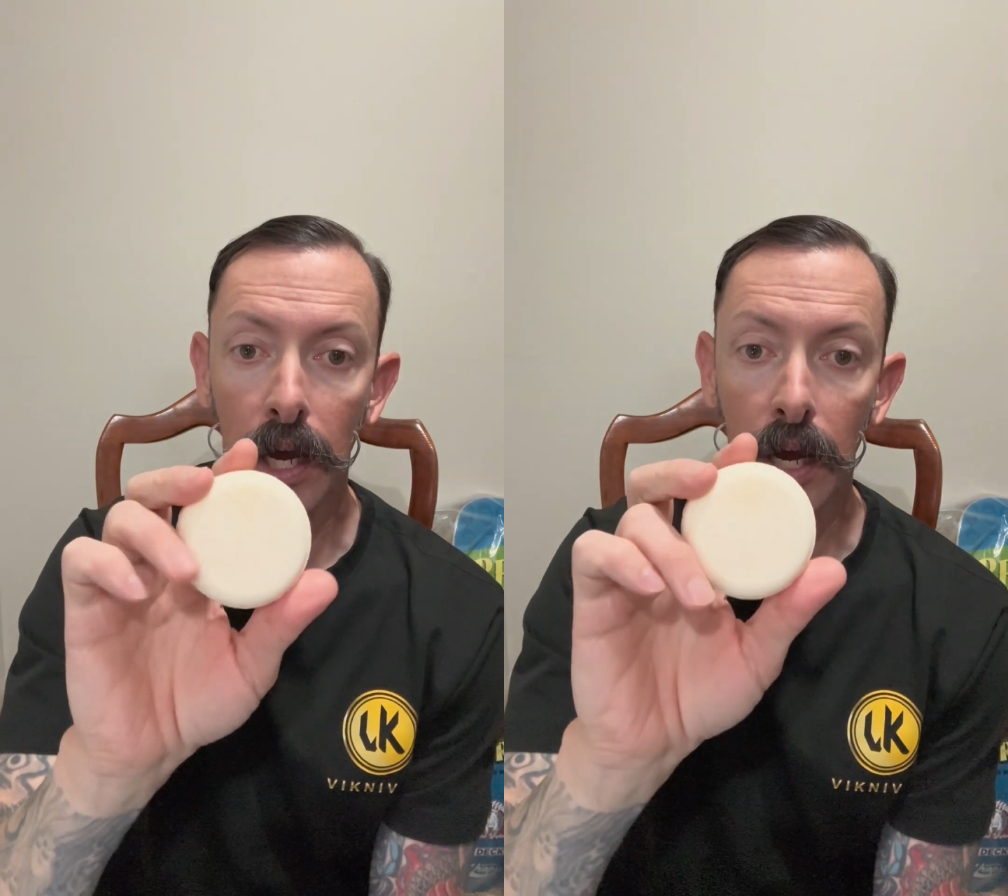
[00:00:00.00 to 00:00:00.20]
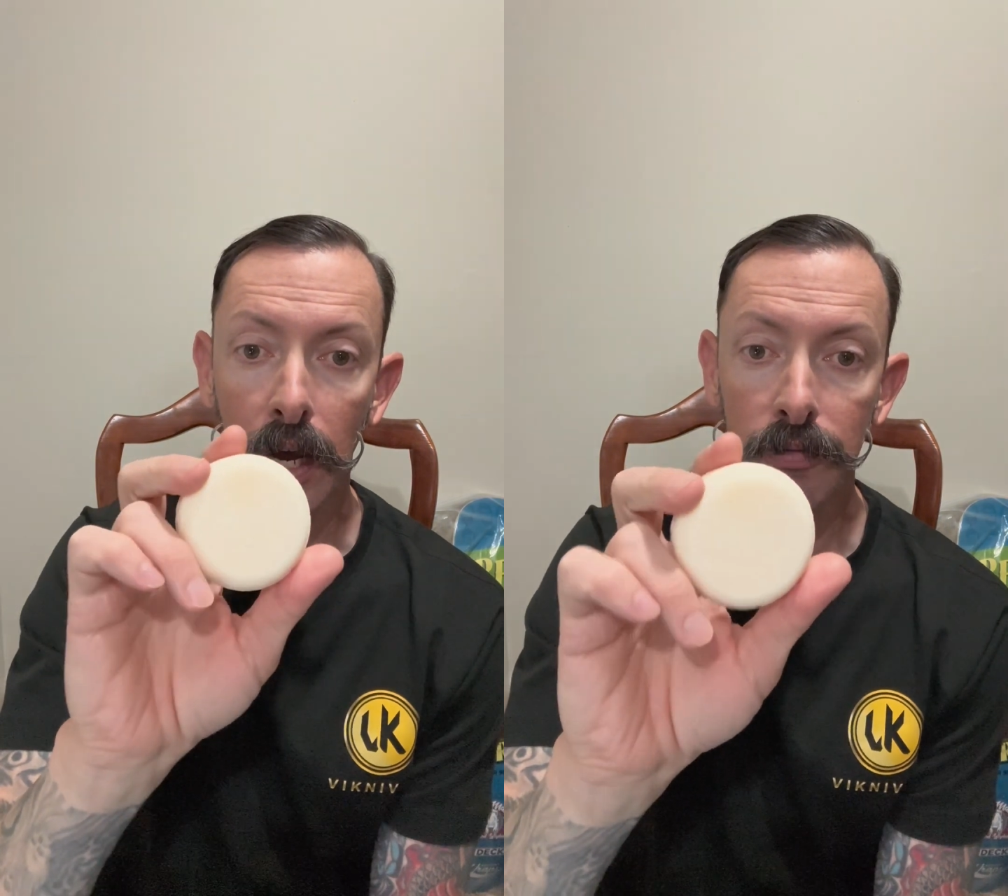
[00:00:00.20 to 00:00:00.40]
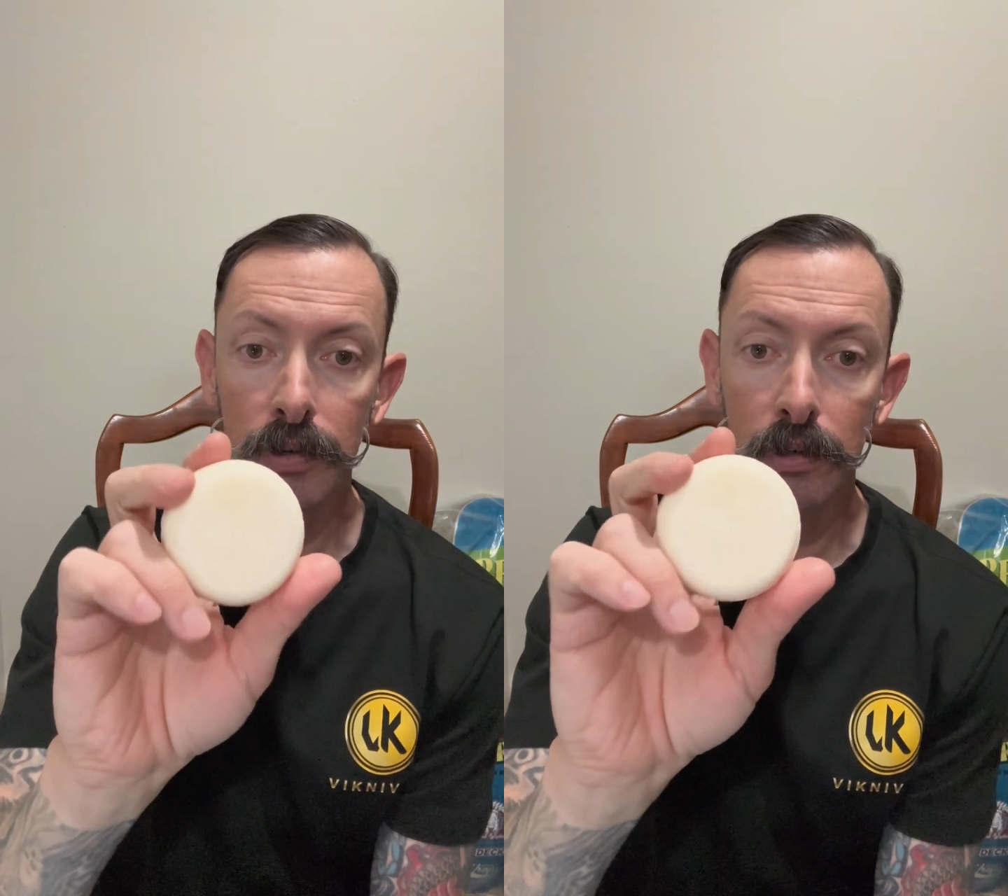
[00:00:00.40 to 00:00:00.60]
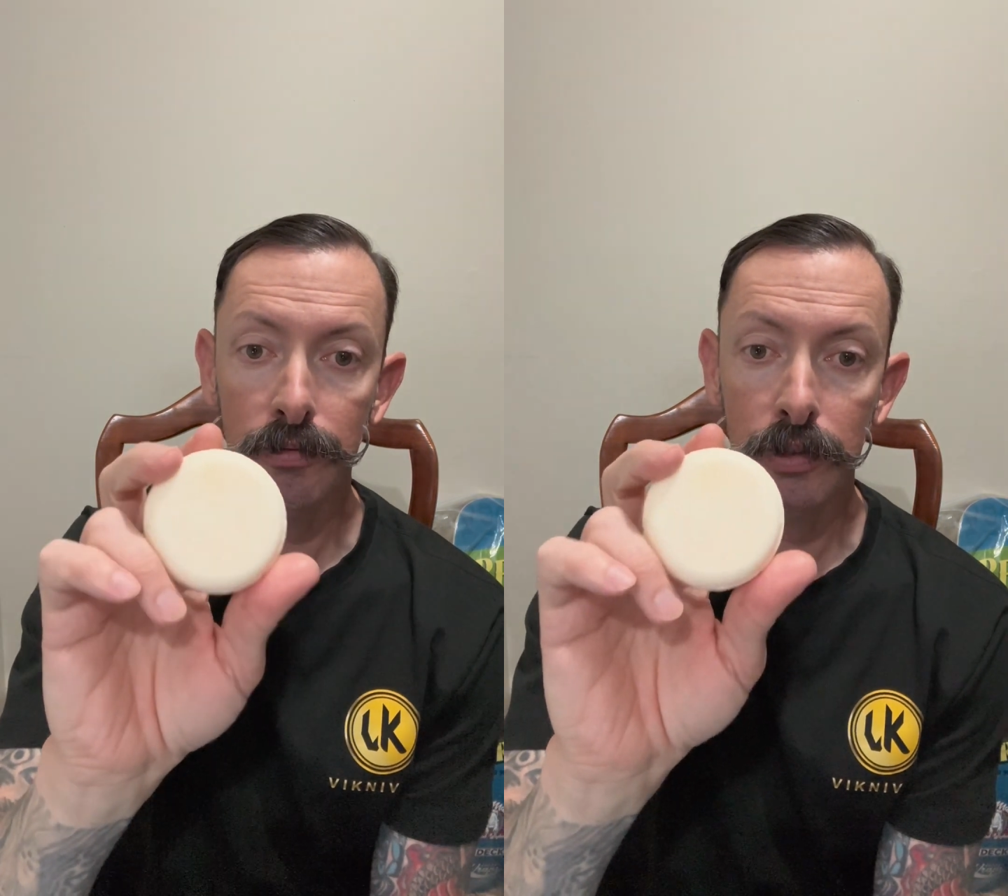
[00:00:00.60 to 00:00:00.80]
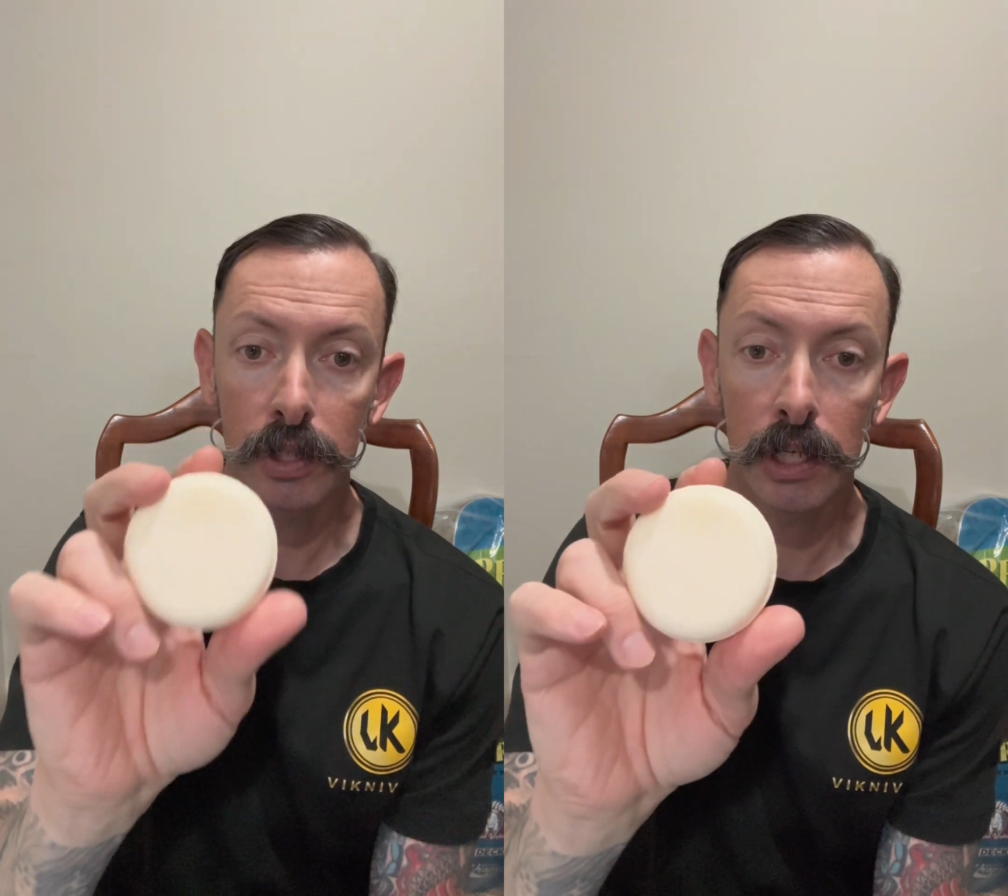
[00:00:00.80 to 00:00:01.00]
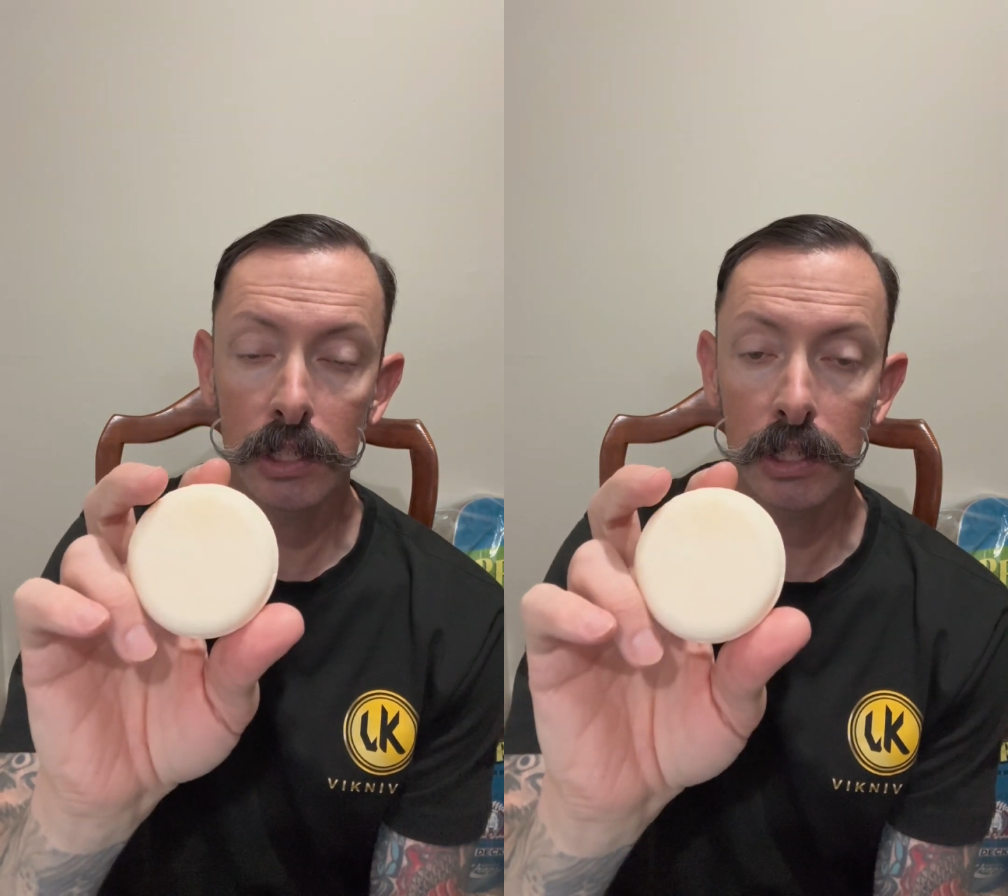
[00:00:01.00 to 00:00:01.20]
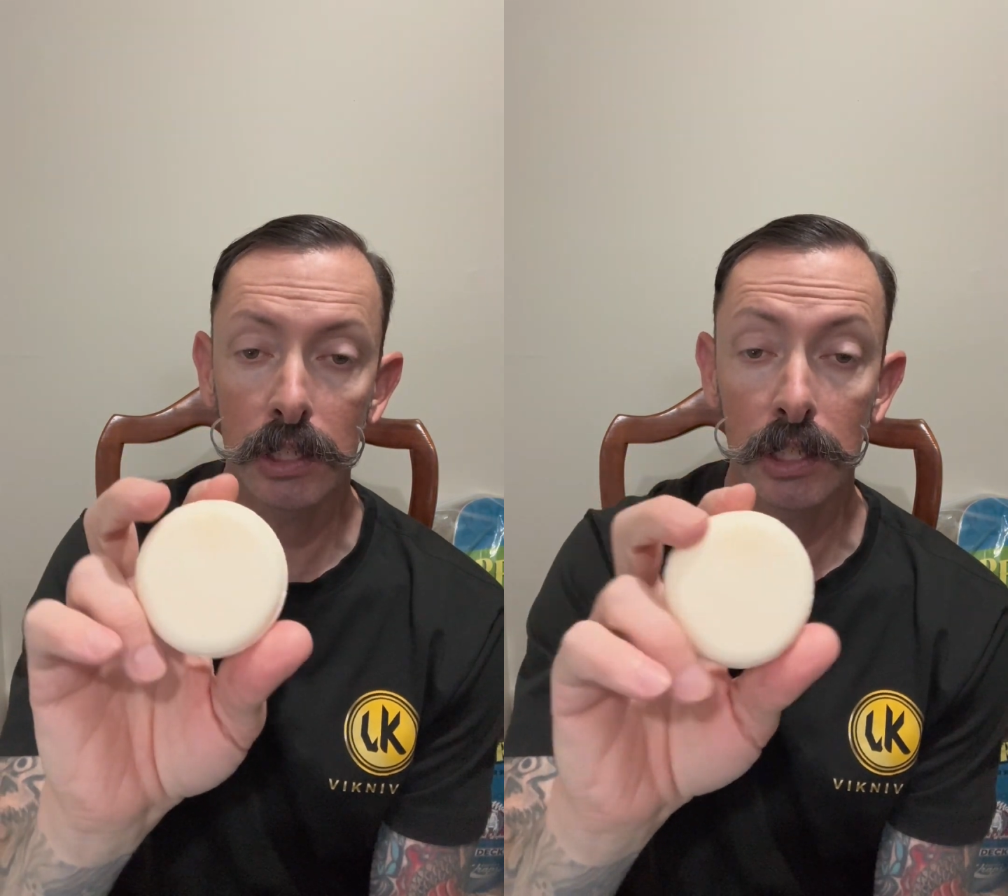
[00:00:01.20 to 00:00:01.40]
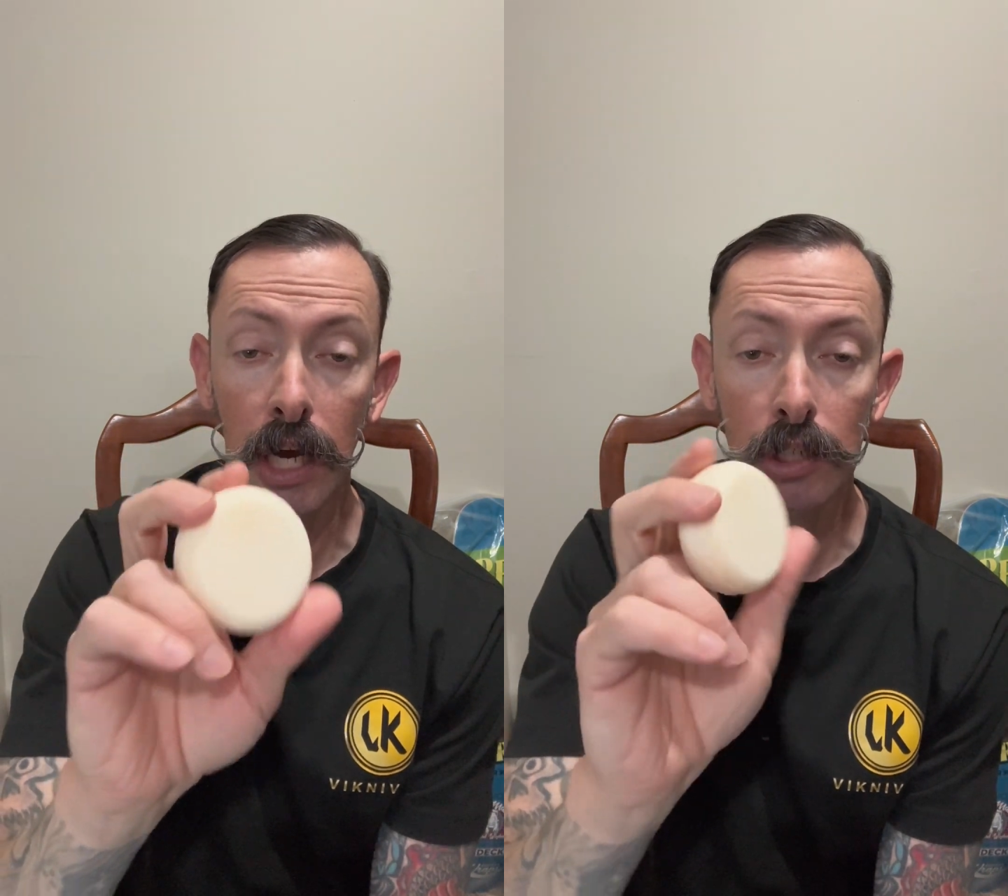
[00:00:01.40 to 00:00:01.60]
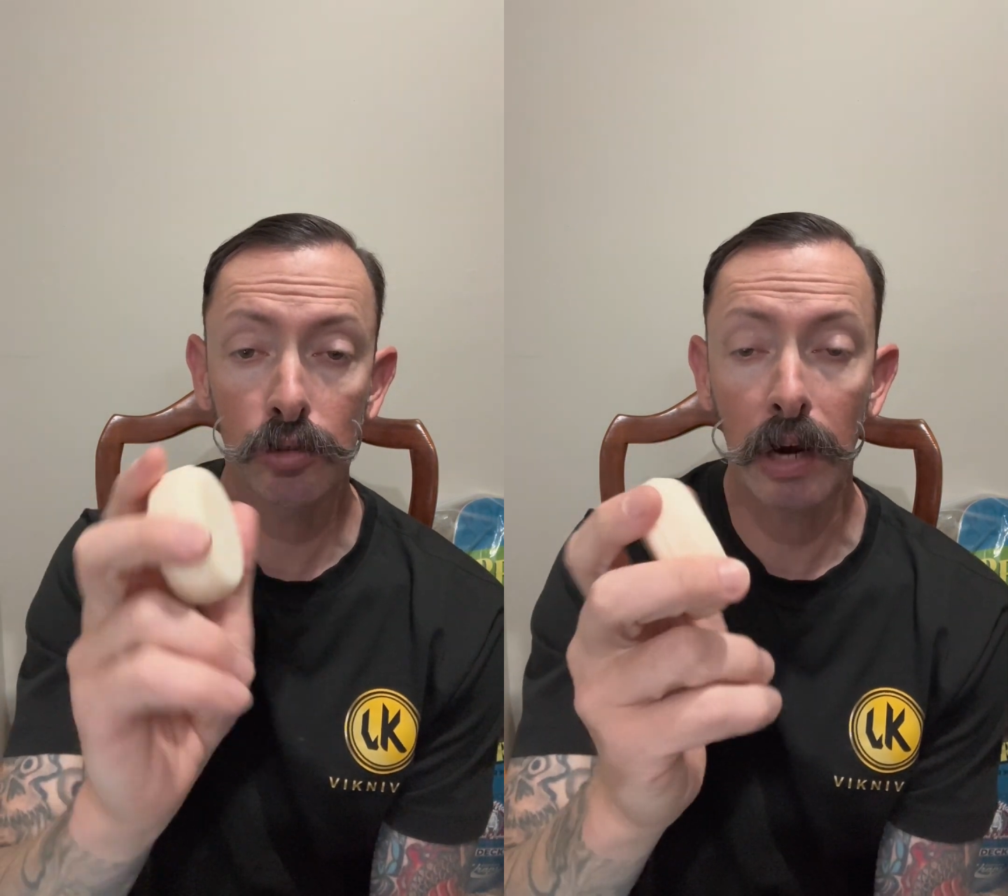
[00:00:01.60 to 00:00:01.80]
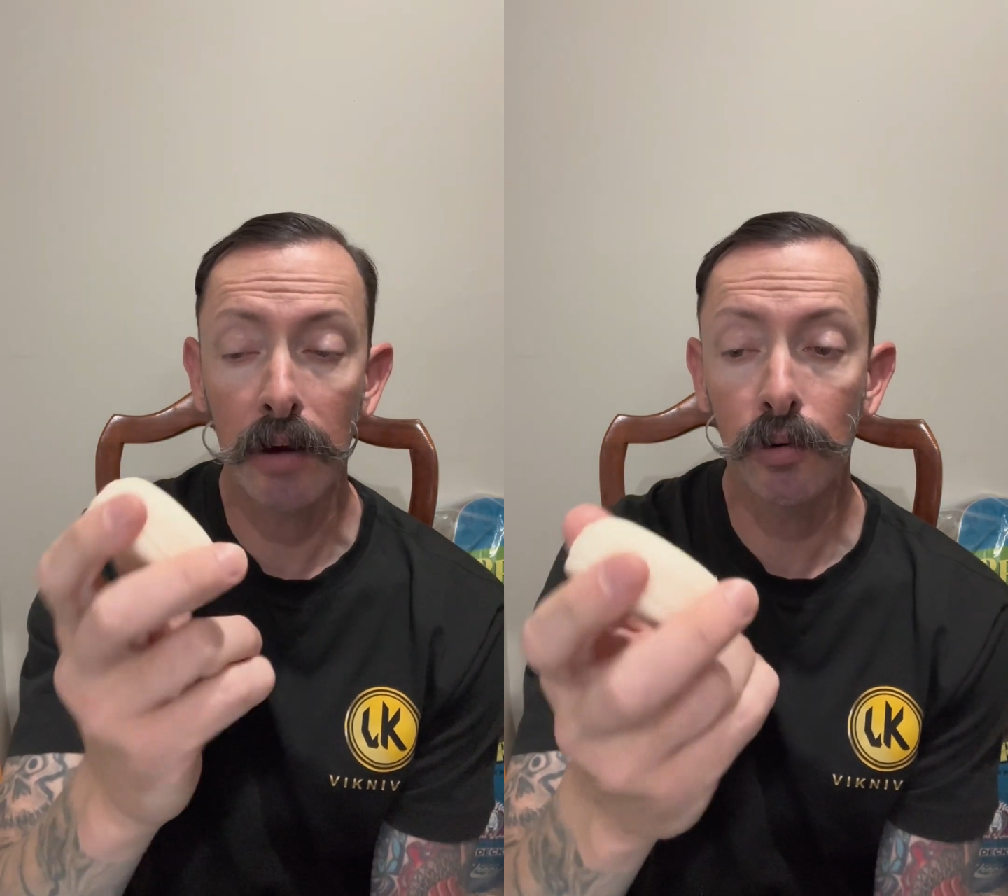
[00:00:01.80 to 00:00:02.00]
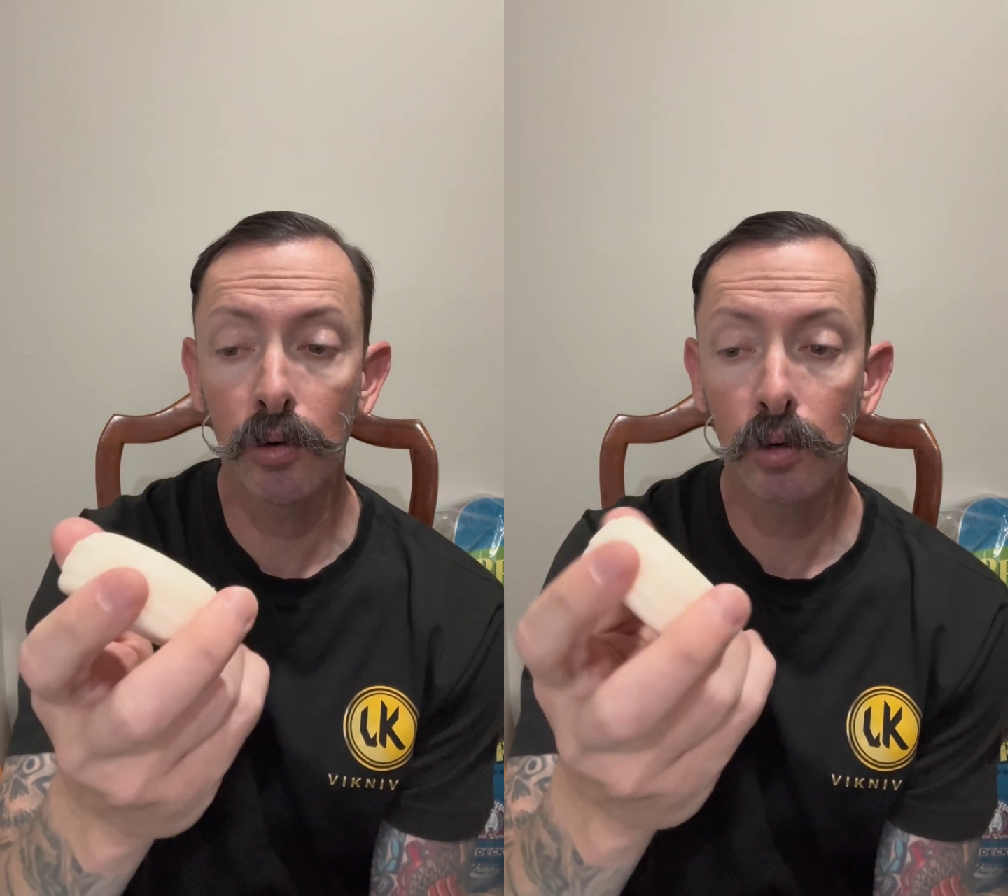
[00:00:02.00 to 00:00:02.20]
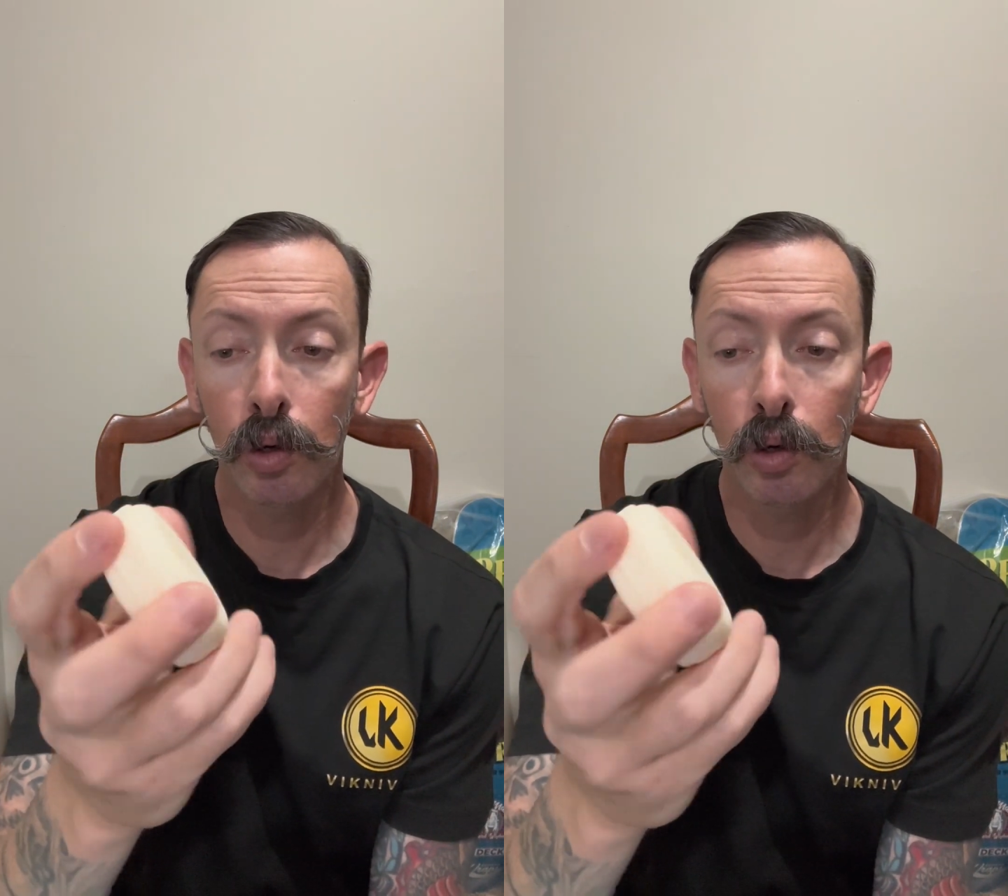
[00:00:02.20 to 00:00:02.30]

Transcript: I feel for this is I travel